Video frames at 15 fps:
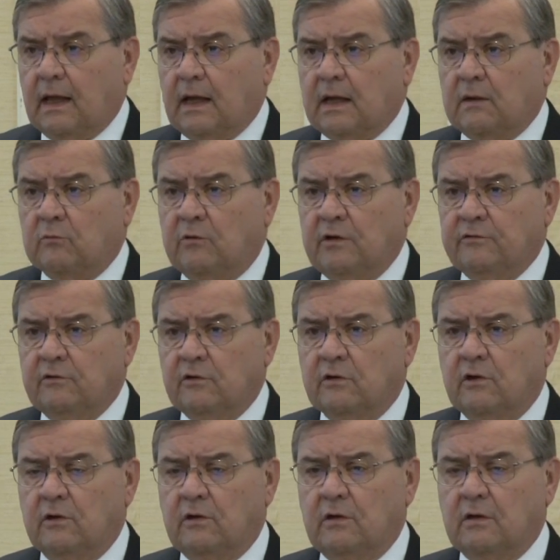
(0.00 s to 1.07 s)
It wasn't
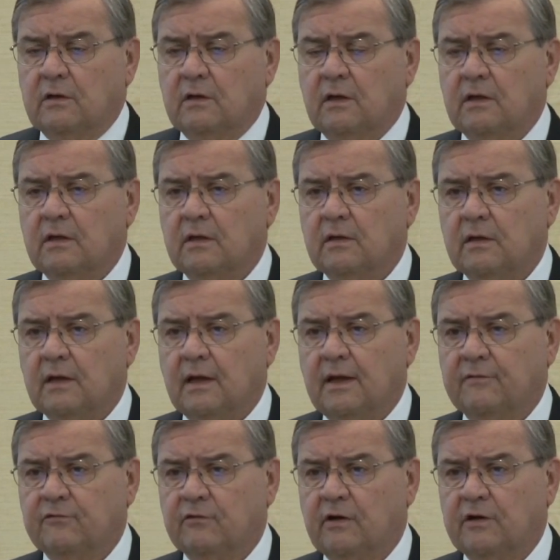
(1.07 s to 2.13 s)
long
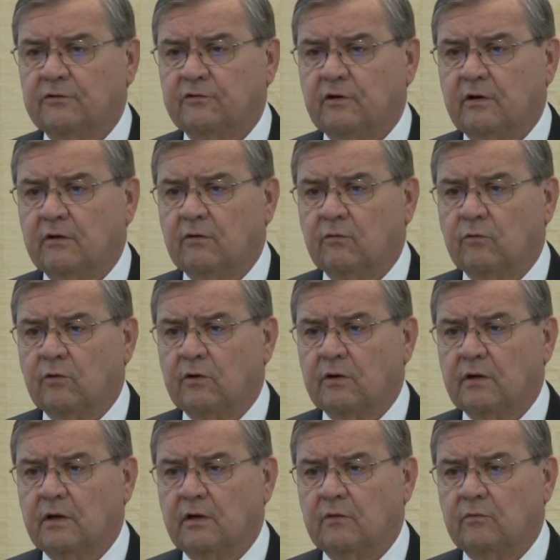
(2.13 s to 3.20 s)
after I started
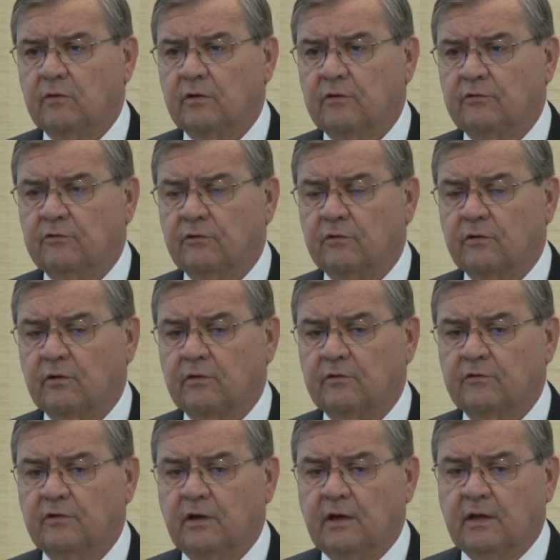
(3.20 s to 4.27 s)
working with
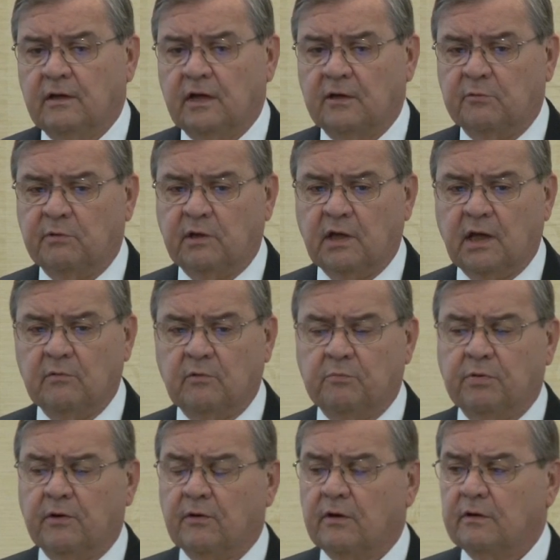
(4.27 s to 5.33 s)
George that it became
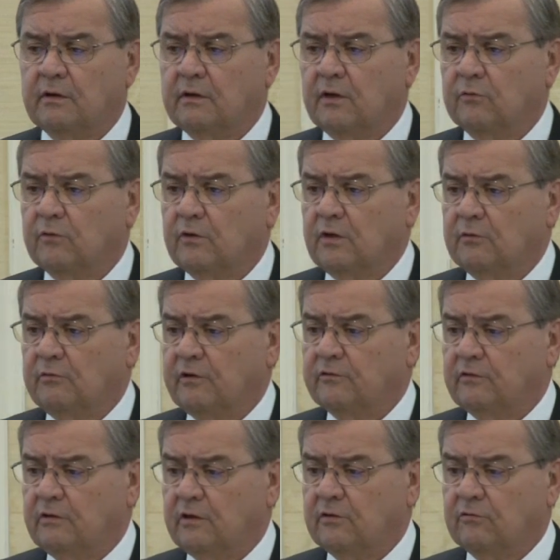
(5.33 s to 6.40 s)
apparent that he really
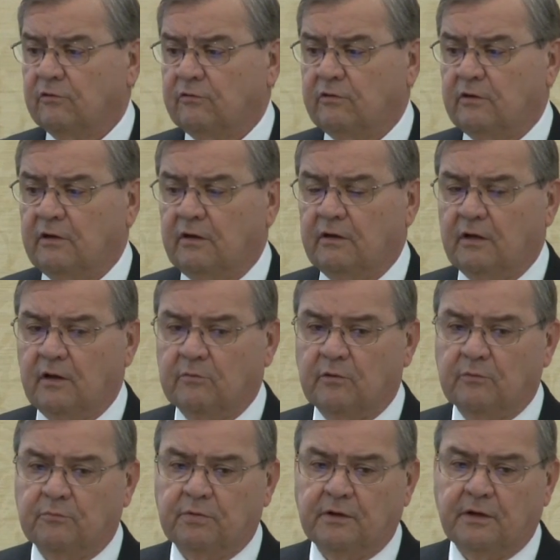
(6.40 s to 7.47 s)
wasn't interested in the
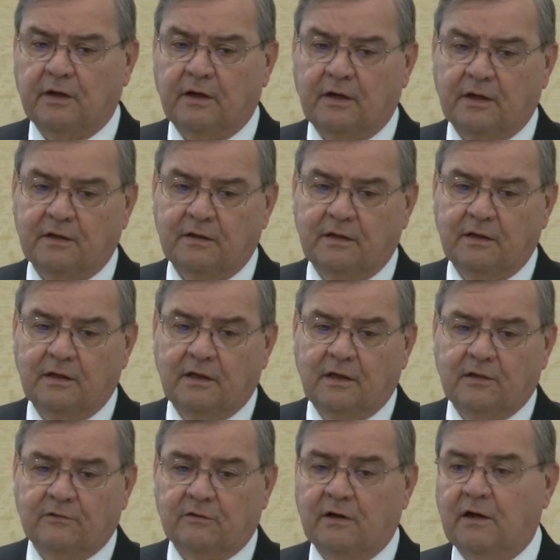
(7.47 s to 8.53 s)
MMPI.
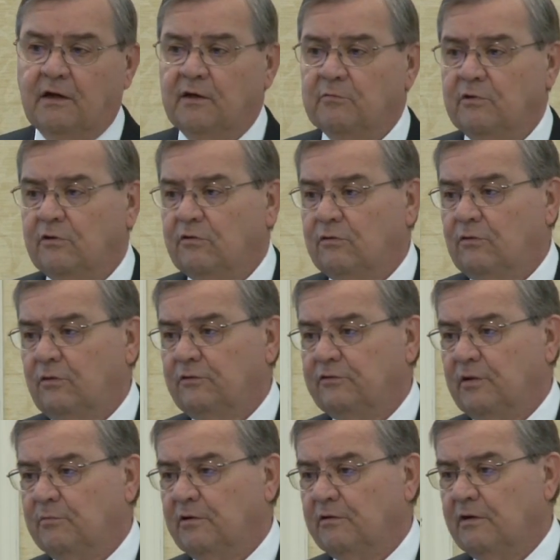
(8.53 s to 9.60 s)
So now I've been told
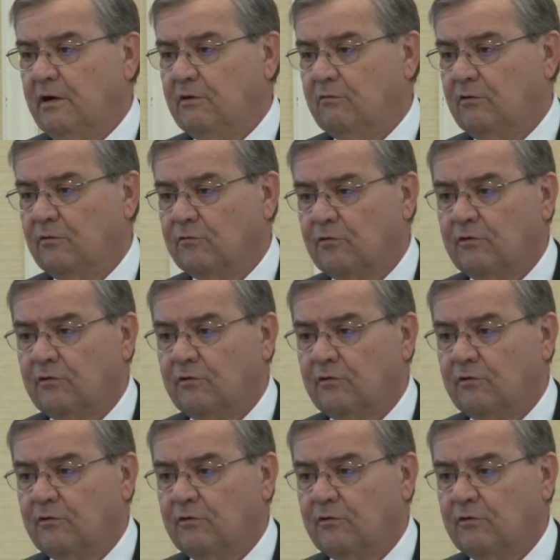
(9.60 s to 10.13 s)
somebody not doing